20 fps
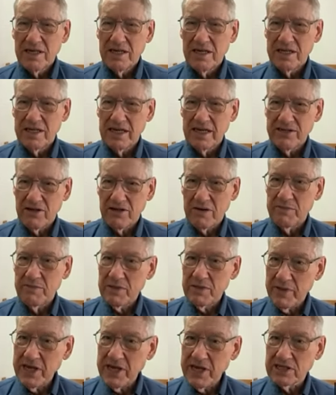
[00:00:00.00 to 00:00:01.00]
And that taught me
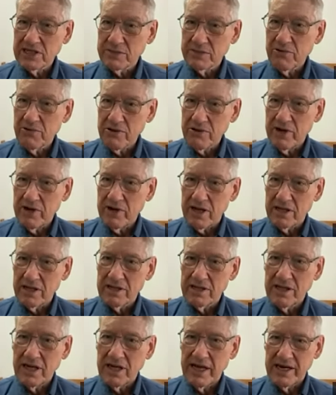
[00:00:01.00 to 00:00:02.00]
the basics pretty well.
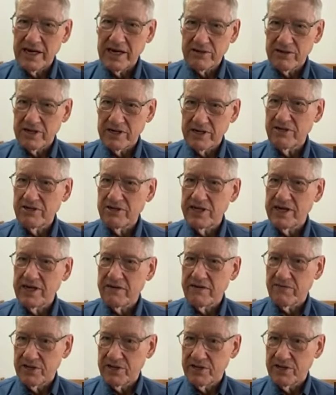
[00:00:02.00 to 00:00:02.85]
I had a good understanding